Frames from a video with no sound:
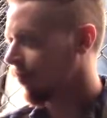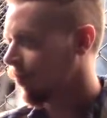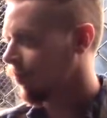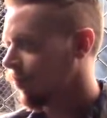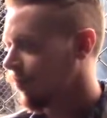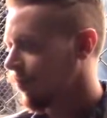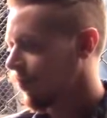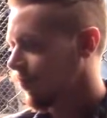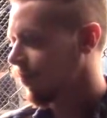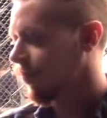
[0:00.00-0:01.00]

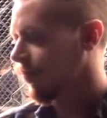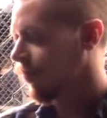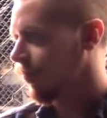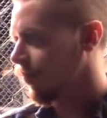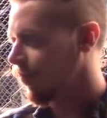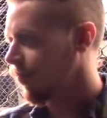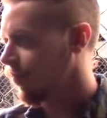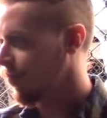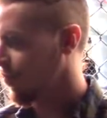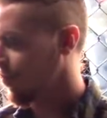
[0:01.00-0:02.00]

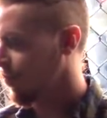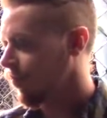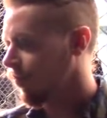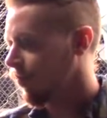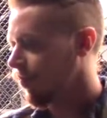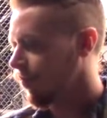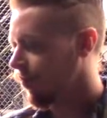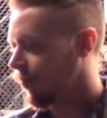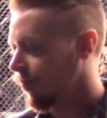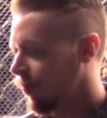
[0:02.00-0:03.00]

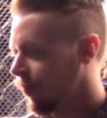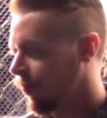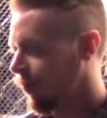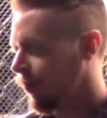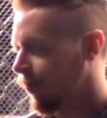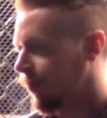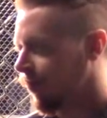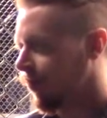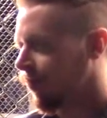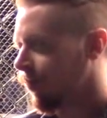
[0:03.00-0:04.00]

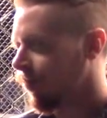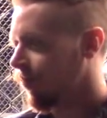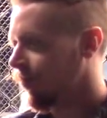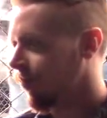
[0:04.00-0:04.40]
(not speaking)